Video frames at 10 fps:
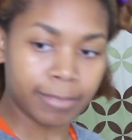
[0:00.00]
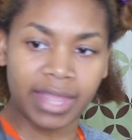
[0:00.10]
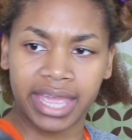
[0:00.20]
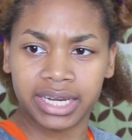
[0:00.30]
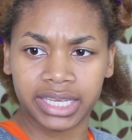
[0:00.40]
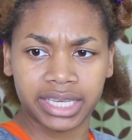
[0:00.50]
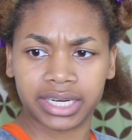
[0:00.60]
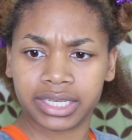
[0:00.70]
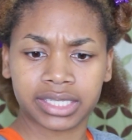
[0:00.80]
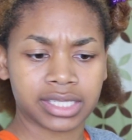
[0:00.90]
And
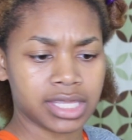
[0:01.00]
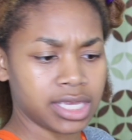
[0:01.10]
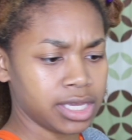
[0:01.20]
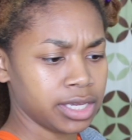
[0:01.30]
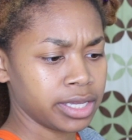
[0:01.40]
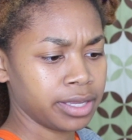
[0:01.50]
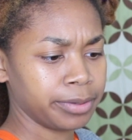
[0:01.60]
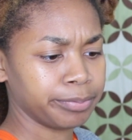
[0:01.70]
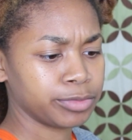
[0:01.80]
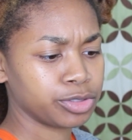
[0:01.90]
it is the
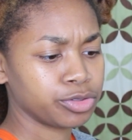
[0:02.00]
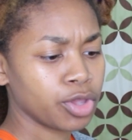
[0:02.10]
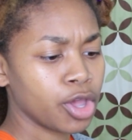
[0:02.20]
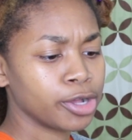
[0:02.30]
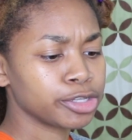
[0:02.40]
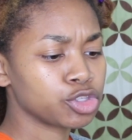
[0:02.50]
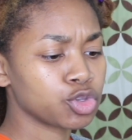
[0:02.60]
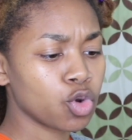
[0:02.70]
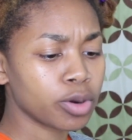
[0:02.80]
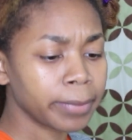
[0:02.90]

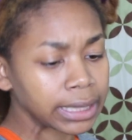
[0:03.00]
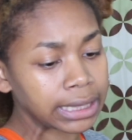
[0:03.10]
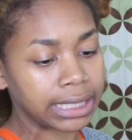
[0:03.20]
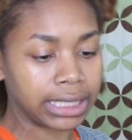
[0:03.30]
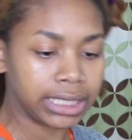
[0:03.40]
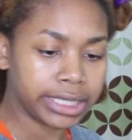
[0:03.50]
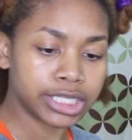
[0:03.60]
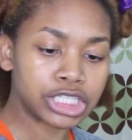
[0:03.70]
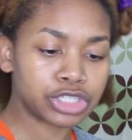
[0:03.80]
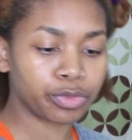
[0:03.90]

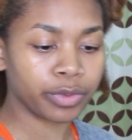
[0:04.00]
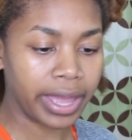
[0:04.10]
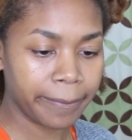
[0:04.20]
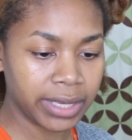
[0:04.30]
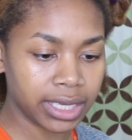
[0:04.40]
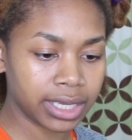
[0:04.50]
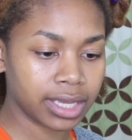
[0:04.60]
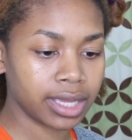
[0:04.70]
Tourmaline Ceramic